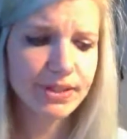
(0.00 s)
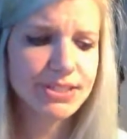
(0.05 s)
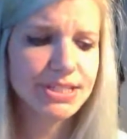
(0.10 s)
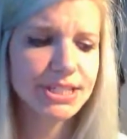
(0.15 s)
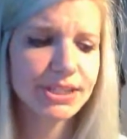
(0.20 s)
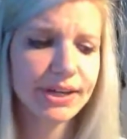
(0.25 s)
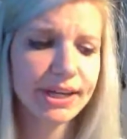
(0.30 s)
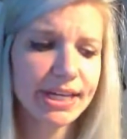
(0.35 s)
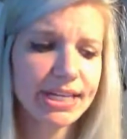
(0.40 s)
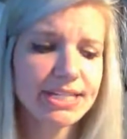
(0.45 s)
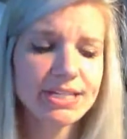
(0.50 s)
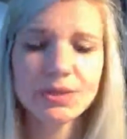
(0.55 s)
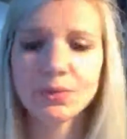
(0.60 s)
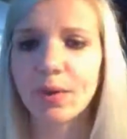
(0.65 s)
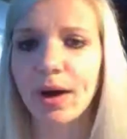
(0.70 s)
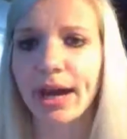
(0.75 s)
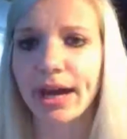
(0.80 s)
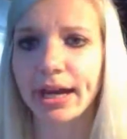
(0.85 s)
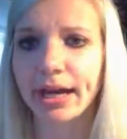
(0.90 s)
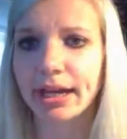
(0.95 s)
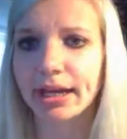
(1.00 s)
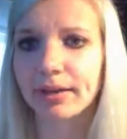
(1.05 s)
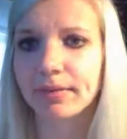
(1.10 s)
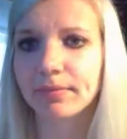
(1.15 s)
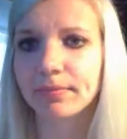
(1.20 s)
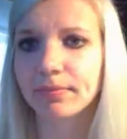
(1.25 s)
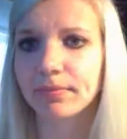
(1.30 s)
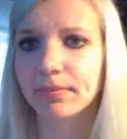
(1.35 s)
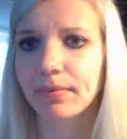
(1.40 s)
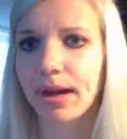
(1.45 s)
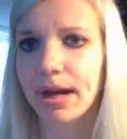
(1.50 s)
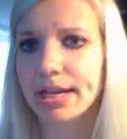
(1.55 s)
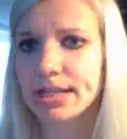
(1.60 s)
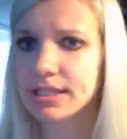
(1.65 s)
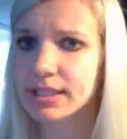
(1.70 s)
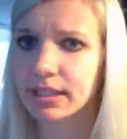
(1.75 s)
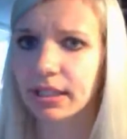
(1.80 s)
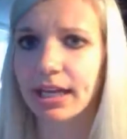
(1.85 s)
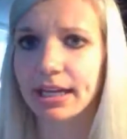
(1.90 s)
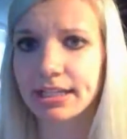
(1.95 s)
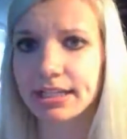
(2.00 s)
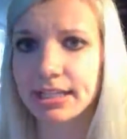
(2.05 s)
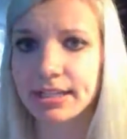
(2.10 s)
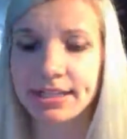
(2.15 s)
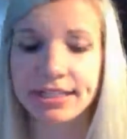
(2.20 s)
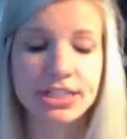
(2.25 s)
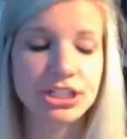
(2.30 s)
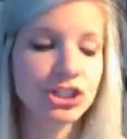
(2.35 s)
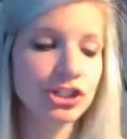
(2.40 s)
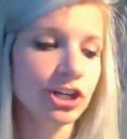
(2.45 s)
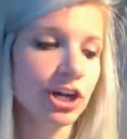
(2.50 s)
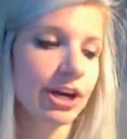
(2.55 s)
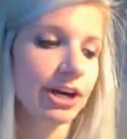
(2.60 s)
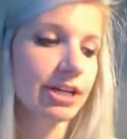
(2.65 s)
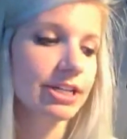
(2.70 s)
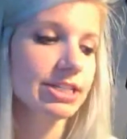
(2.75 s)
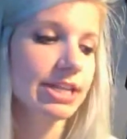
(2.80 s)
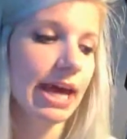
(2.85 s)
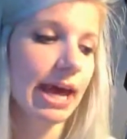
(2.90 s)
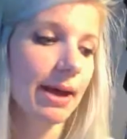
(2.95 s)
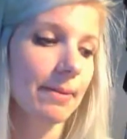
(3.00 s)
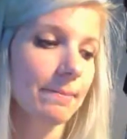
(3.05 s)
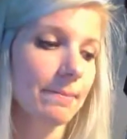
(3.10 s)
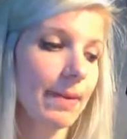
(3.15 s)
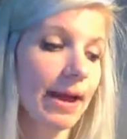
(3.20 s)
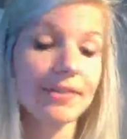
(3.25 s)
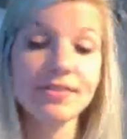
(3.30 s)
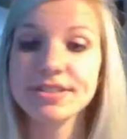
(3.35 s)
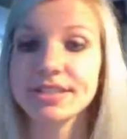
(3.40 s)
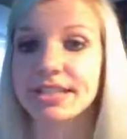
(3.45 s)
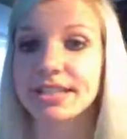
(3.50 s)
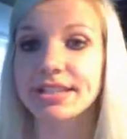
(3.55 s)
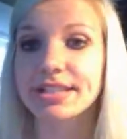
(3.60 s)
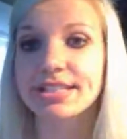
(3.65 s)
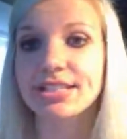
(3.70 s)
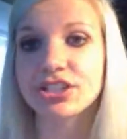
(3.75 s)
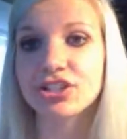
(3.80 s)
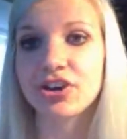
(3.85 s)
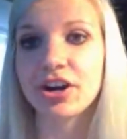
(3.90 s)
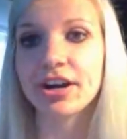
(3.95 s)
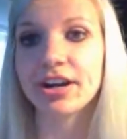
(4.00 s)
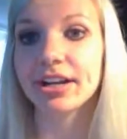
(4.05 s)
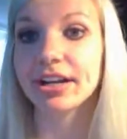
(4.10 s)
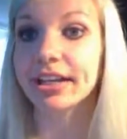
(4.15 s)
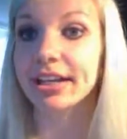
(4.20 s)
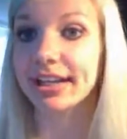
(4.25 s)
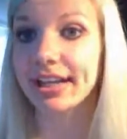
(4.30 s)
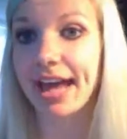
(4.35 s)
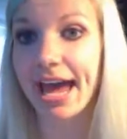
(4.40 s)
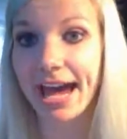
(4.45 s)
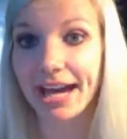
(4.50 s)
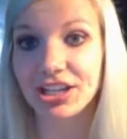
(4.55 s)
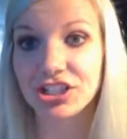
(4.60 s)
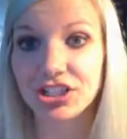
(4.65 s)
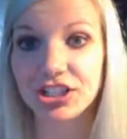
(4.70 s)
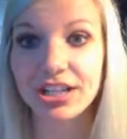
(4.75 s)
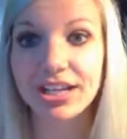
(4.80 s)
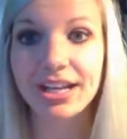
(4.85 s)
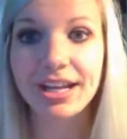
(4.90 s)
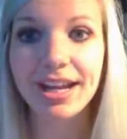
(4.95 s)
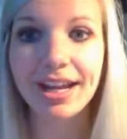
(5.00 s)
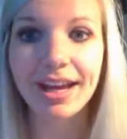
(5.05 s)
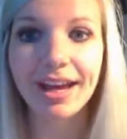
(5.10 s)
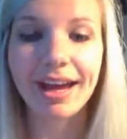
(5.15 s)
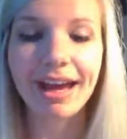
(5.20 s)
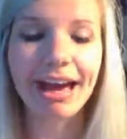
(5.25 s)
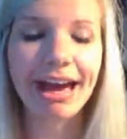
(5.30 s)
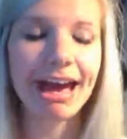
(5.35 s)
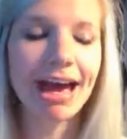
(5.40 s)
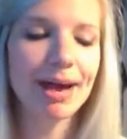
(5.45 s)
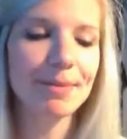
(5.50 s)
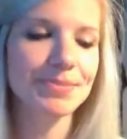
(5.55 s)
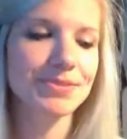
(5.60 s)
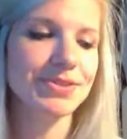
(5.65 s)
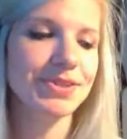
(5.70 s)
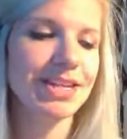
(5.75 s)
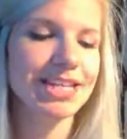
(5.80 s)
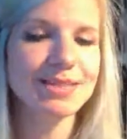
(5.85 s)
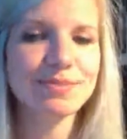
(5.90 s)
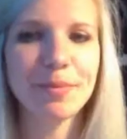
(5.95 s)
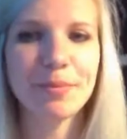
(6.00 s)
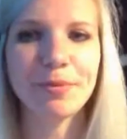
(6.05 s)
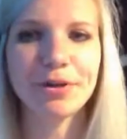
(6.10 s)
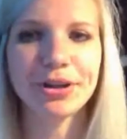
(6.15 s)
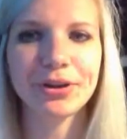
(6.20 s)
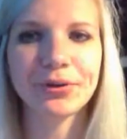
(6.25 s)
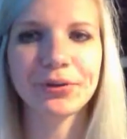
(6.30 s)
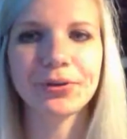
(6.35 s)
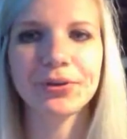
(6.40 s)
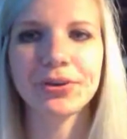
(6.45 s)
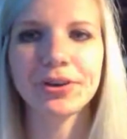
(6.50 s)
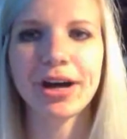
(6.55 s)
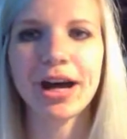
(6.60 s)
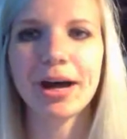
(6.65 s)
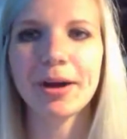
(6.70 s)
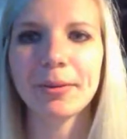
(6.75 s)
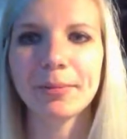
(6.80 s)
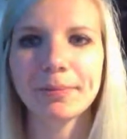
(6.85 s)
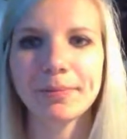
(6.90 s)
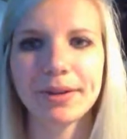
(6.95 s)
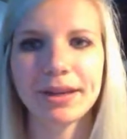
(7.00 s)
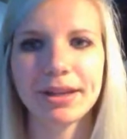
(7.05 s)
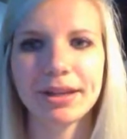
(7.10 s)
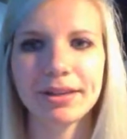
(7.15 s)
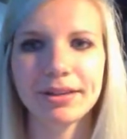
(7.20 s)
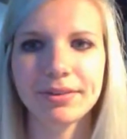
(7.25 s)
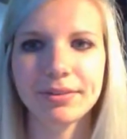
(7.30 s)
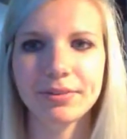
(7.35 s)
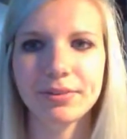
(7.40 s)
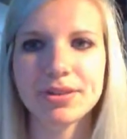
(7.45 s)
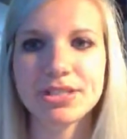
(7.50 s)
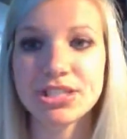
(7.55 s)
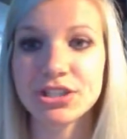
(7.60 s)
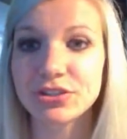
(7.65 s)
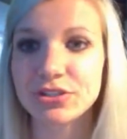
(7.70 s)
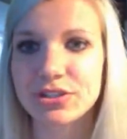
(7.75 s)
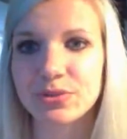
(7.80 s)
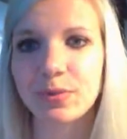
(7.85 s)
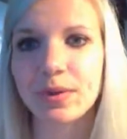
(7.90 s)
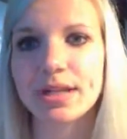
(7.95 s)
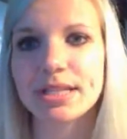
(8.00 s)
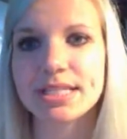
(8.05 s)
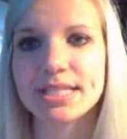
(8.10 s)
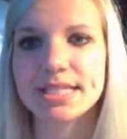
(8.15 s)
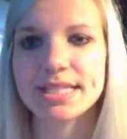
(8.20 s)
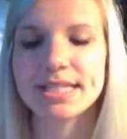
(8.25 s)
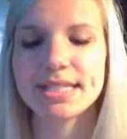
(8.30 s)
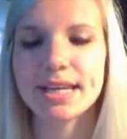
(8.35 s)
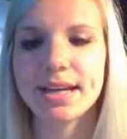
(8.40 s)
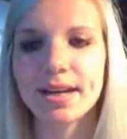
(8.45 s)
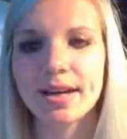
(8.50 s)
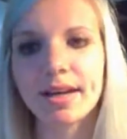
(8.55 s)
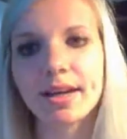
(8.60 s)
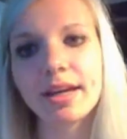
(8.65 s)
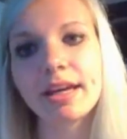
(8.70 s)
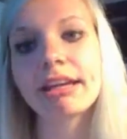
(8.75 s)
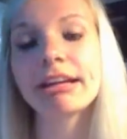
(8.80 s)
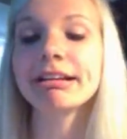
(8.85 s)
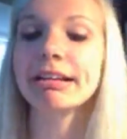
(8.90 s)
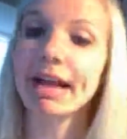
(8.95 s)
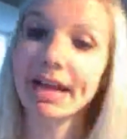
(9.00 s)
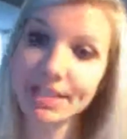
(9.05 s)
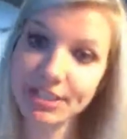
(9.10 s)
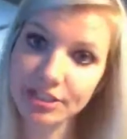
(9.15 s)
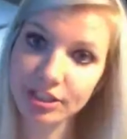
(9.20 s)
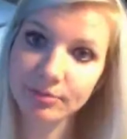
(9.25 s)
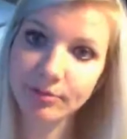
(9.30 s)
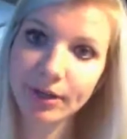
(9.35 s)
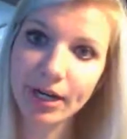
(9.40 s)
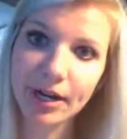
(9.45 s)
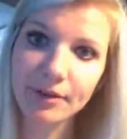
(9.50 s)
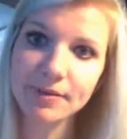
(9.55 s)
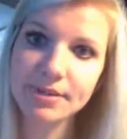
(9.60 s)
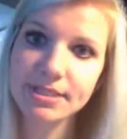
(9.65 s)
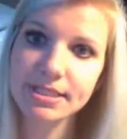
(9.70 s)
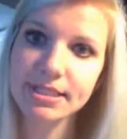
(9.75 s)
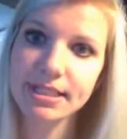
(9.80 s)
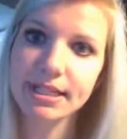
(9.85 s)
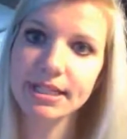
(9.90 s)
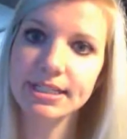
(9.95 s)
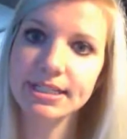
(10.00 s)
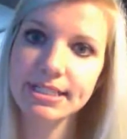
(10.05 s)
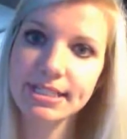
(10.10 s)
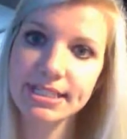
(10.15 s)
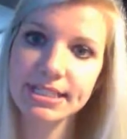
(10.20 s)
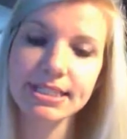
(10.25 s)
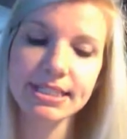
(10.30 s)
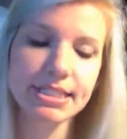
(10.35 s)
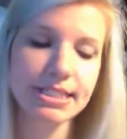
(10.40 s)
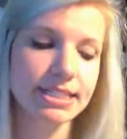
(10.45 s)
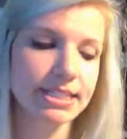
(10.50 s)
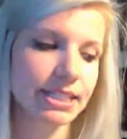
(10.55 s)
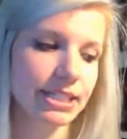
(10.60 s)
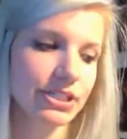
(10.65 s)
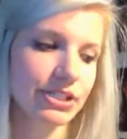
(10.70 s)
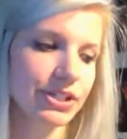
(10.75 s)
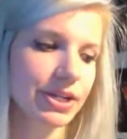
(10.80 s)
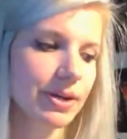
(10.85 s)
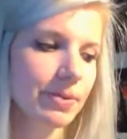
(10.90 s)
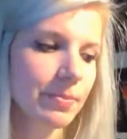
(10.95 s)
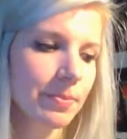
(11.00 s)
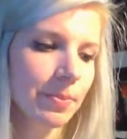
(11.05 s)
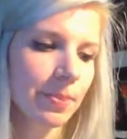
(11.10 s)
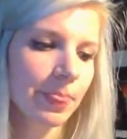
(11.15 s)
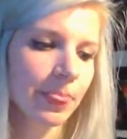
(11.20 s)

So I guess why I selected this chart, I've seen this chart in action, so that's been pretty cool. It was used once in a classroom where I was an assistant teacher,